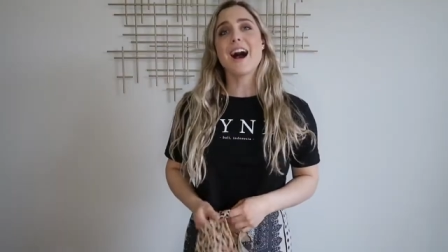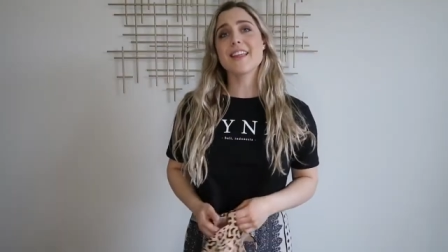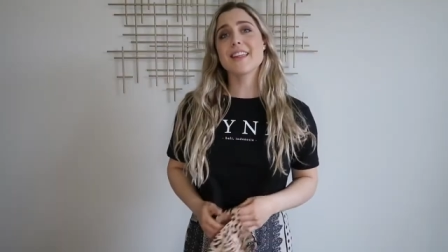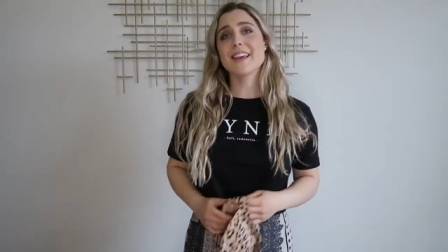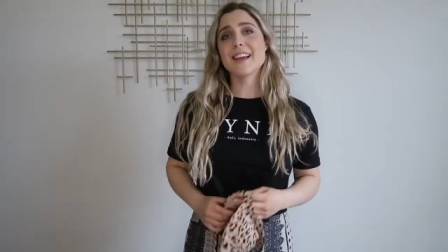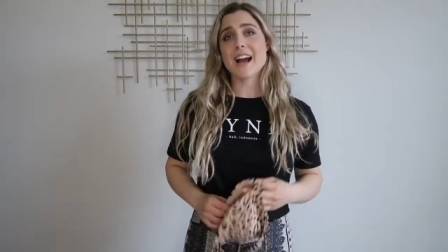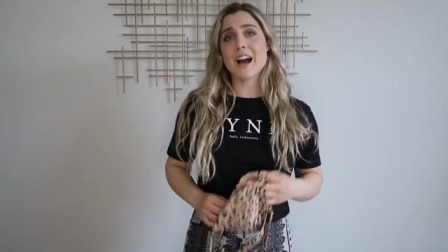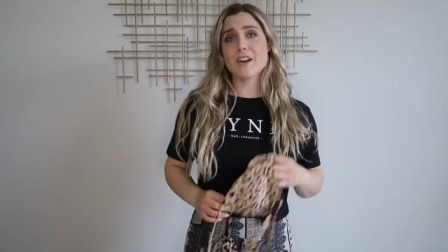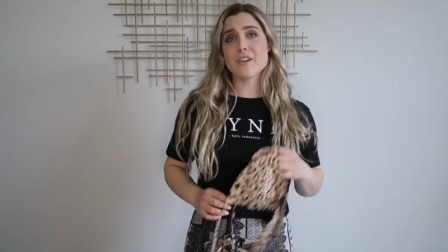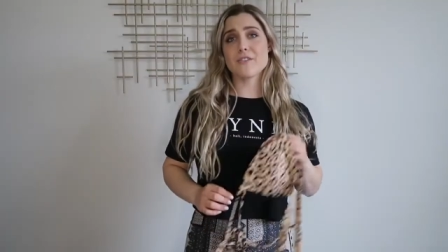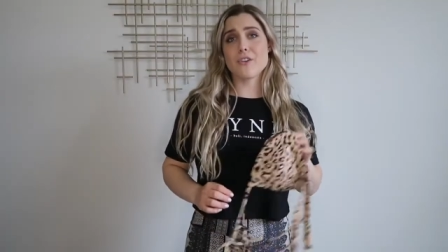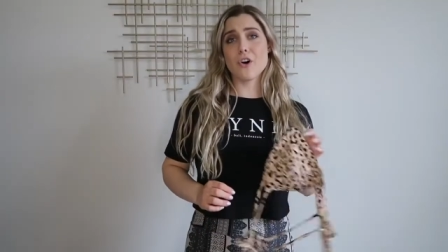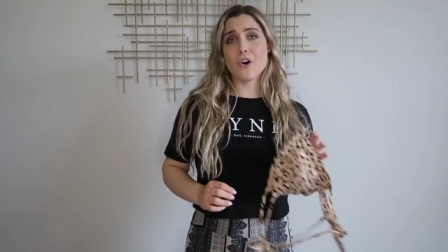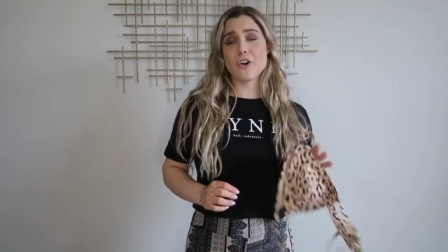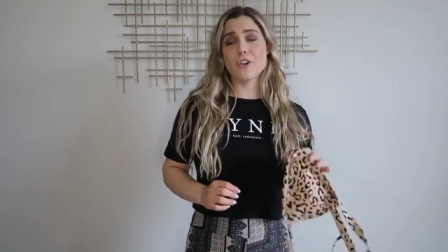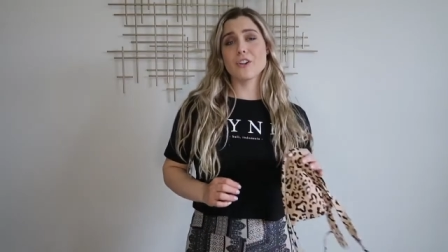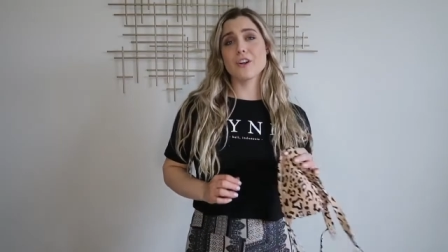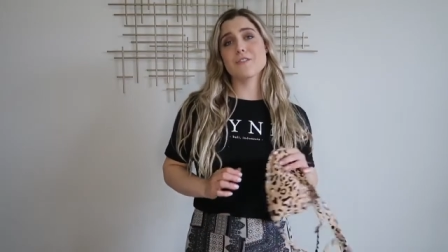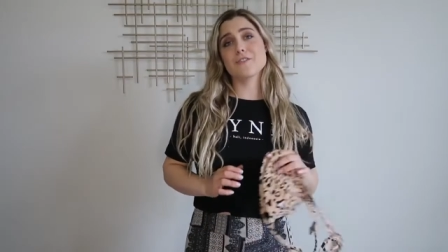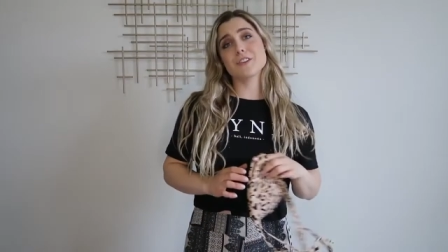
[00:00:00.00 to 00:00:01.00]
I think out of
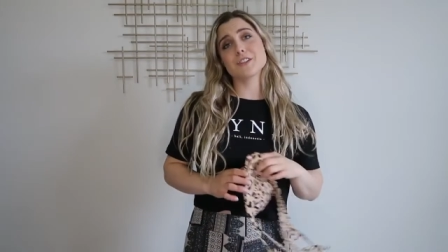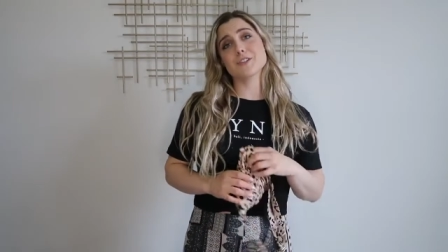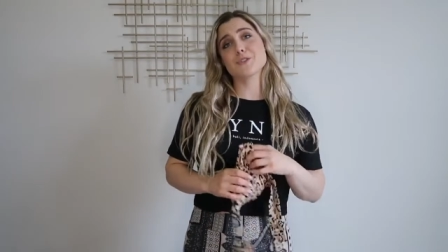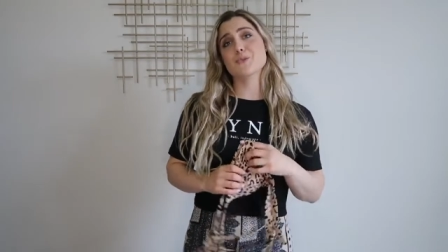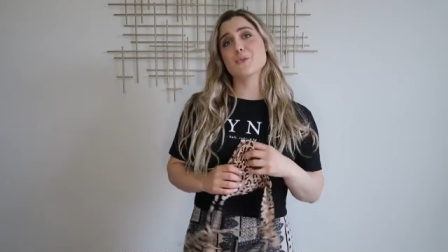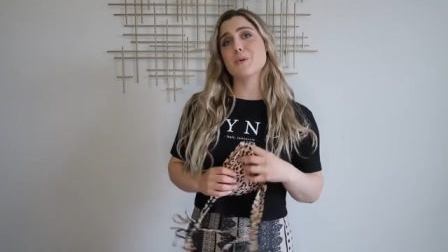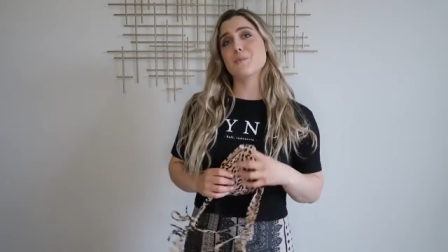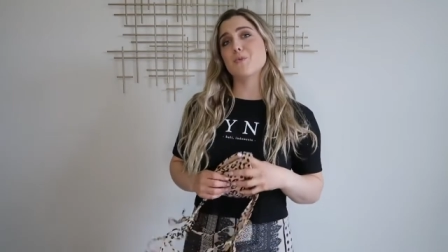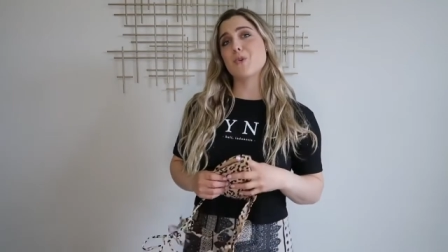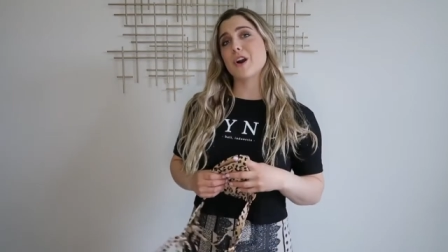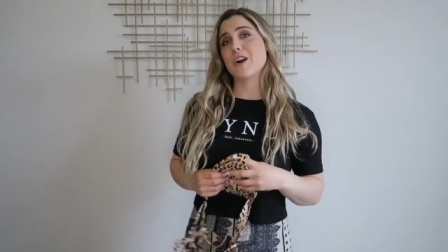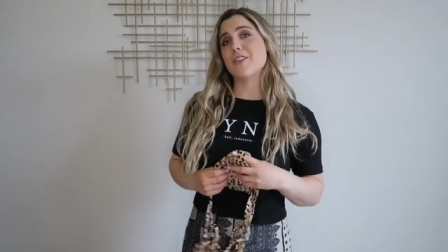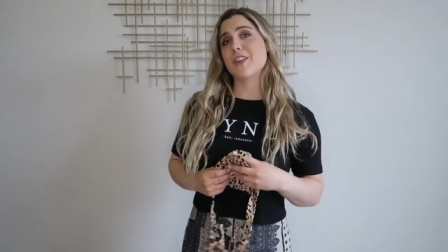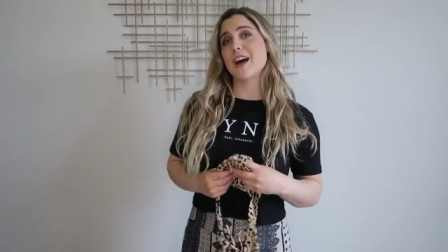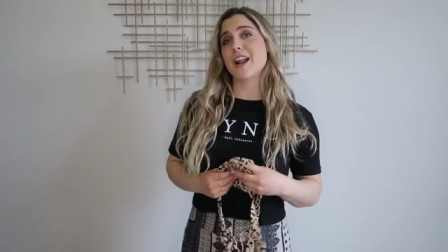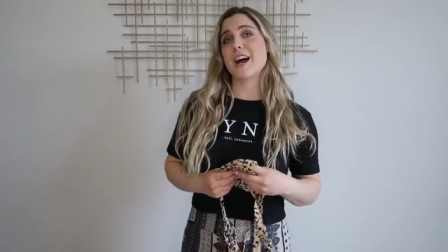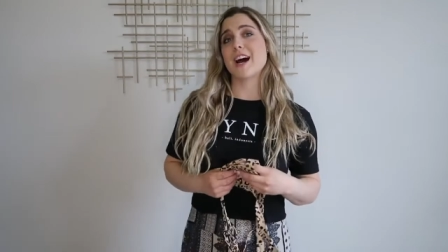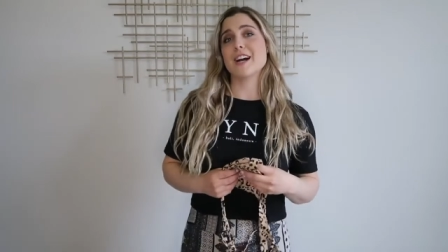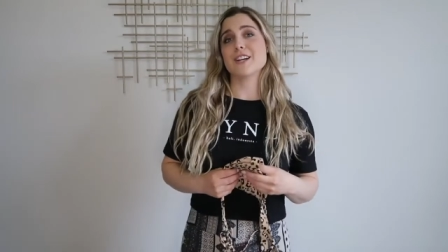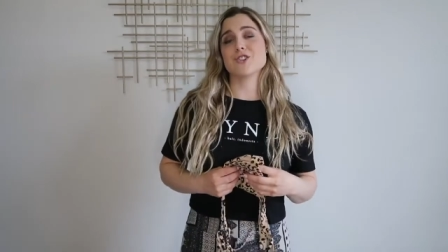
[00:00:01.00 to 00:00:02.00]
all of the swimwear
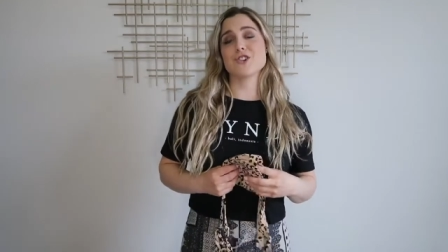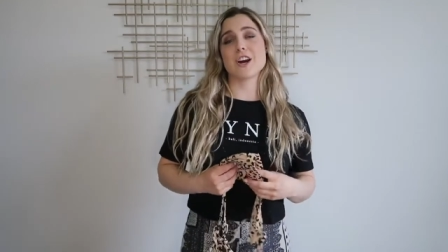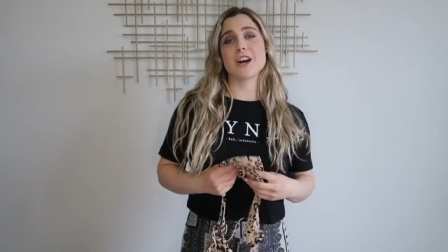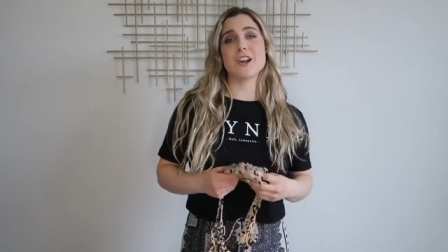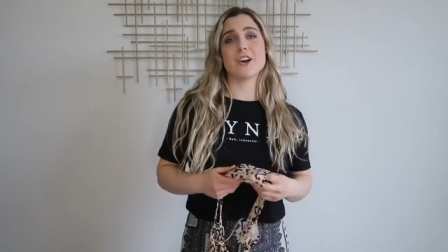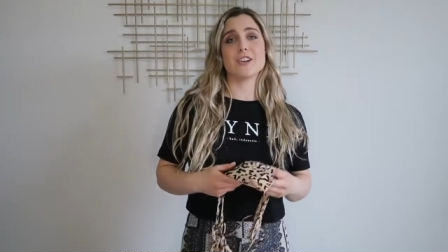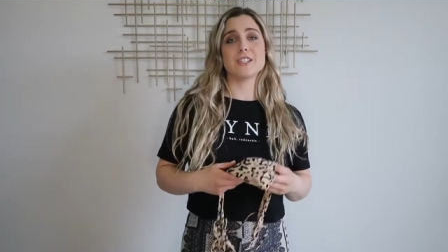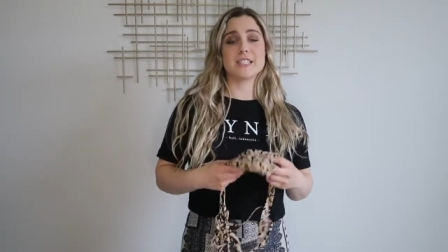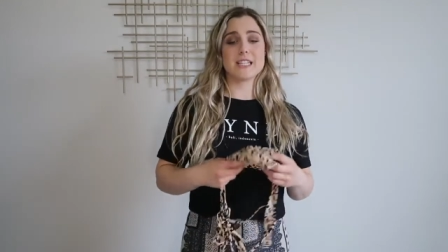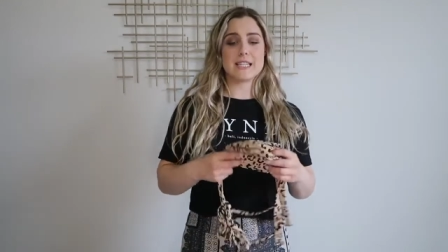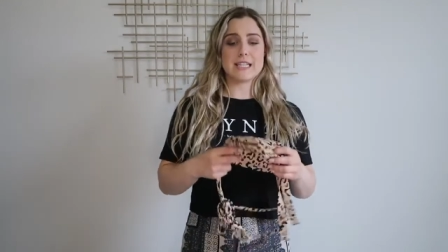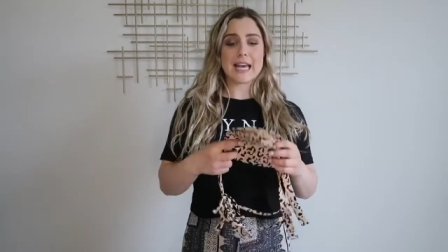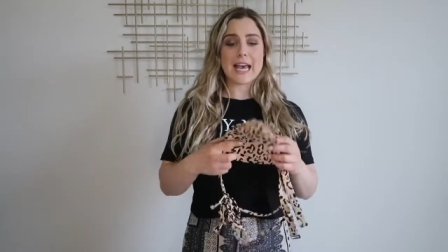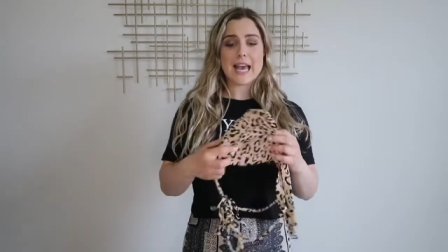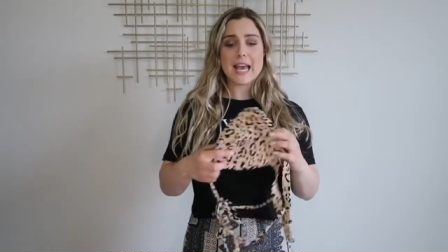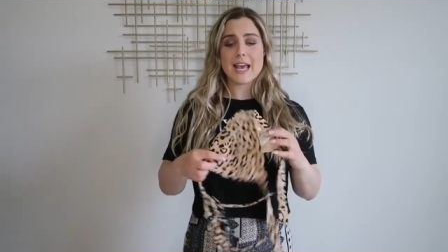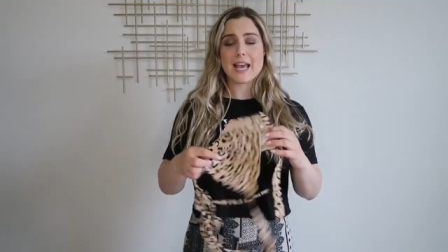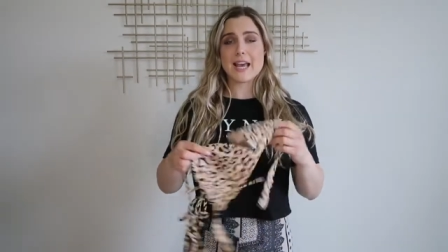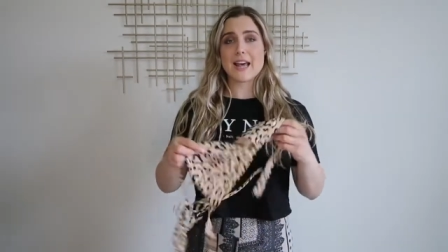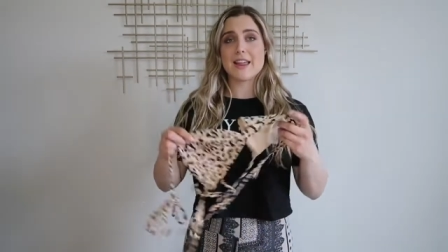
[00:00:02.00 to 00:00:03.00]
that I tried on
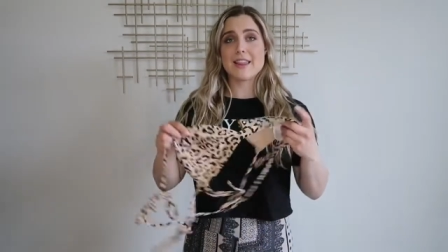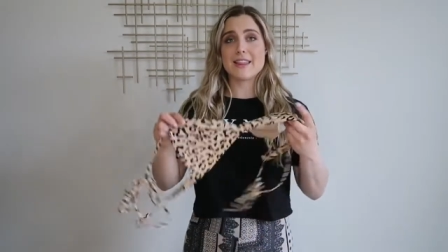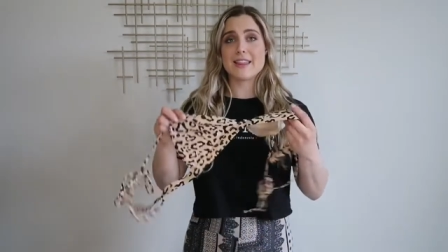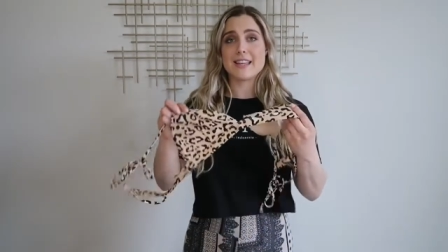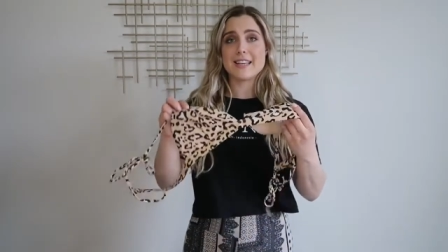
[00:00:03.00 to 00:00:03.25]
today,